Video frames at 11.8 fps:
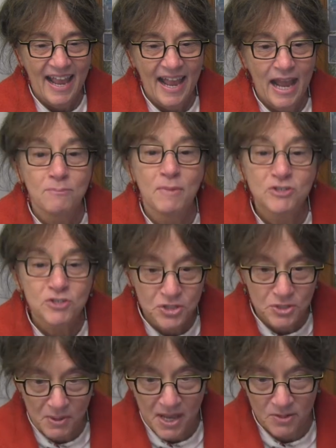I mentioned
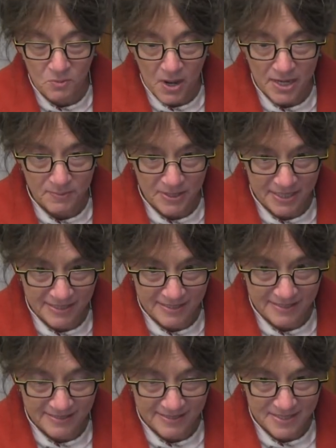the Potawatomi
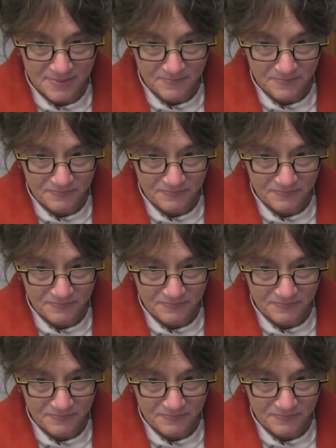Indians.